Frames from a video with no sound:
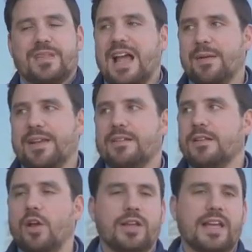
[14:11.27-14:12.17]
I mean,
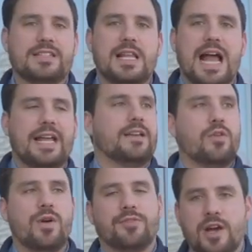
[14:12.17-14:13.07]
look, it's like
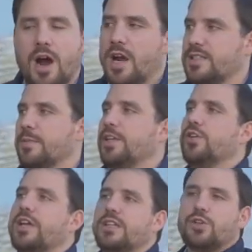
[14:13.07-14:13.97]
with cars. I mean, you
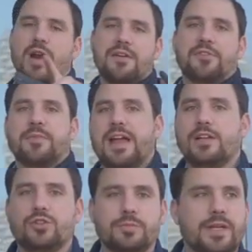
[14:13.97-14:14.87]
can drive from A
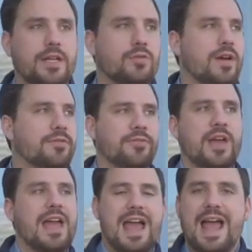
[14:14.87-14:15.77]
to B with
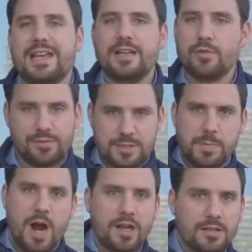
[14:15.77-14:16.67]
any with a
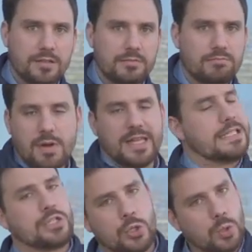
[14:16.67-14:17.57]
smart, and it's
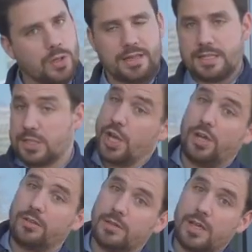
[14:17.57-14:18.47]
cool and it's good,
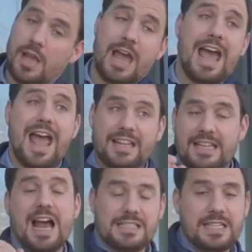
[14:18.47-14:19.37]
and it
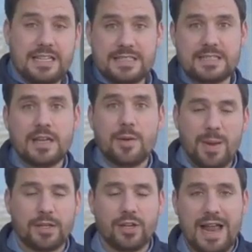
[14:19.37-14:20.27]
has its
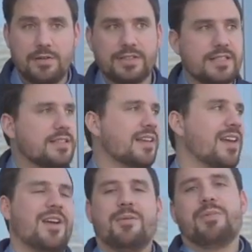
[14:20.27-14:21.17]
peculiarities.
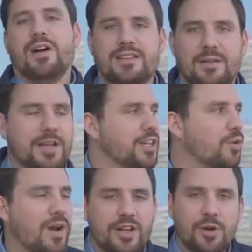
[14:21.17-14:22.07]
But I mean, you
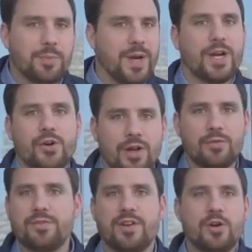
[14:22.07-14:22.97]
want to compare going
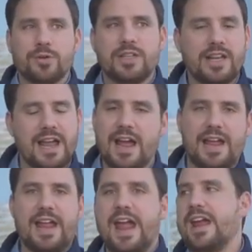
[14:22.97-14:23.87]
with an Audi
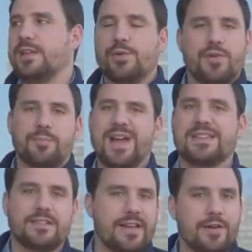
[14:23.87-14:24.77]
A8 with a
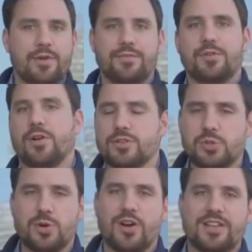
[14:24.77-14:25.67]
Bentley with a Rolls
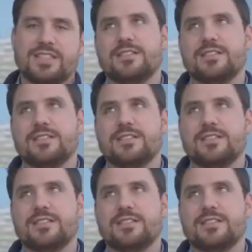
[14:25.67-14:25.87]
Royce.